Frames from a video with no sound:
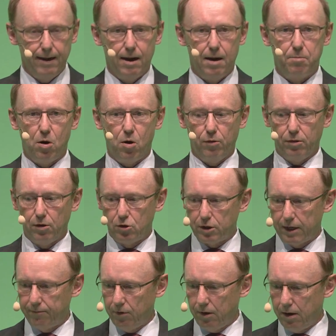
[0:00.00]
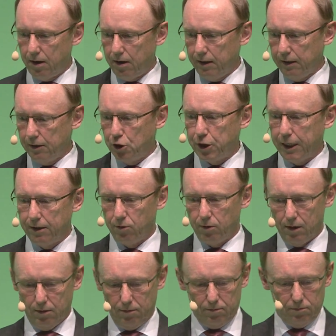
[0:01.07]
about the traveler in general.